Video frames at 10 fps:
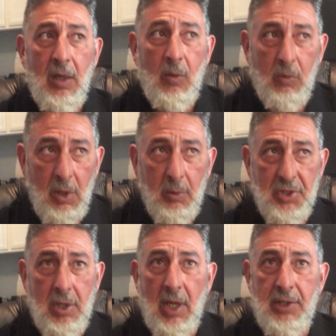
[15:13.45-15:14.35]
what was
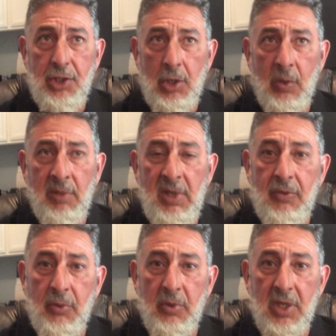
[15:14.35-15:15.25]
God showing me
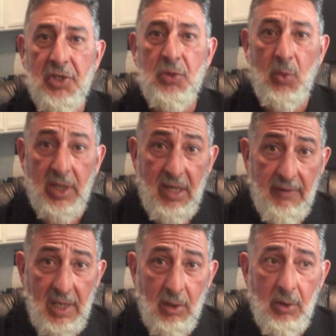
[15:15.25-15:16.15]
through this? What have
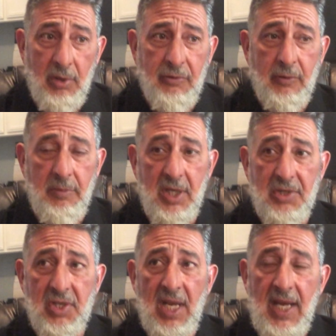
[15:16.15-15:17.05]
I learned from
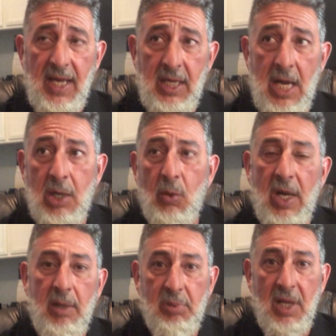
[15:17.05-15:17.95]
this? And how do I
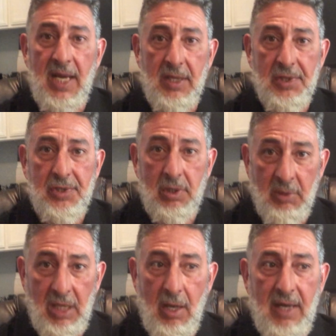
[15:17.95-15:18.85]
apply this to
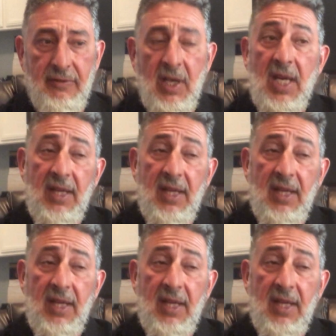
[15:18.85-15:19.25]
my life?